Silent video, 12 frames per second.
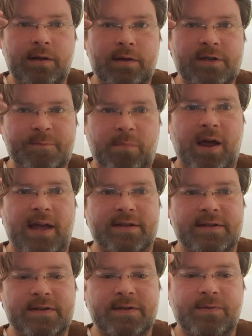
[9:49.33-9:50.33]

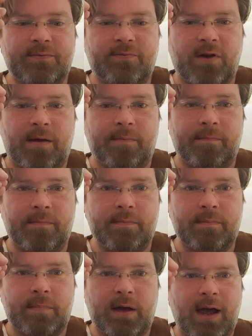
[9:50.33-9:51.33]
spreads from
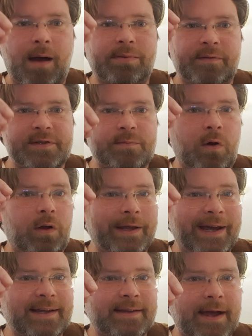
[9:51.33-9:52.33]
a couple of small
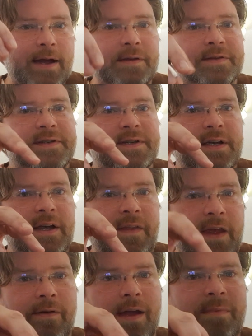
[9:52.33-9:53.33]
hick towns in
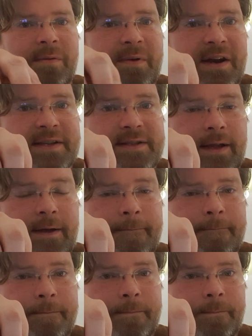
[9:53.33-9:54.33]
the Arabian Peninsula
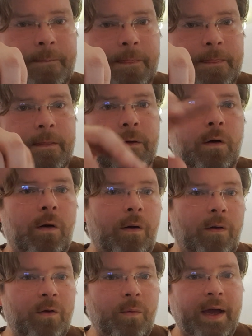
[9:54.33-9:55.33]

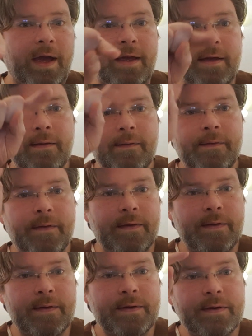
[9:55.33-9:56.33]
all the way
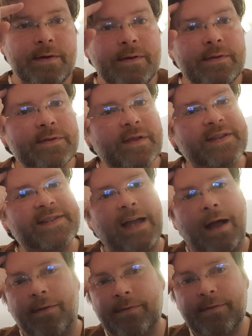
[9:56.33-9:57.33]
to the
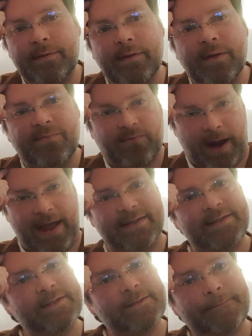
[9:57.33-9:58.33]
south of
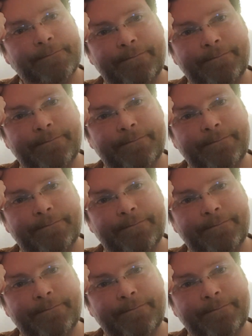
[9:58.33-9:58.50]
France